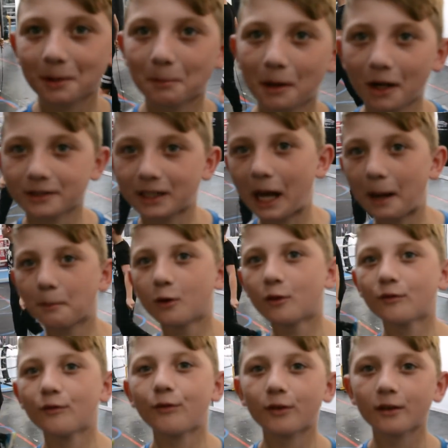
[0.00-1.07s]
Yeah.
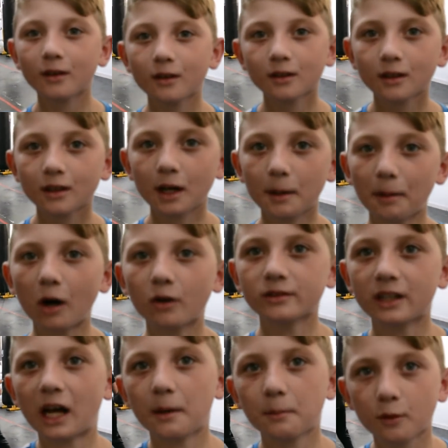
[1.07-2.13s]
Nine
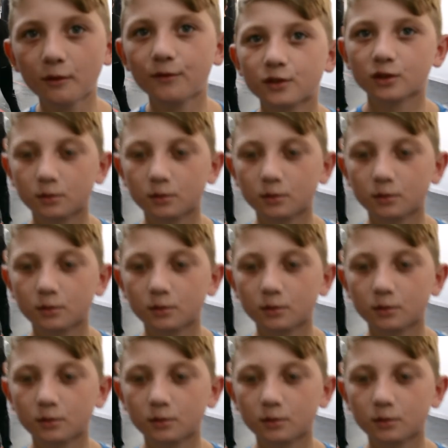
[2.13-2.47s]
months. Nine months.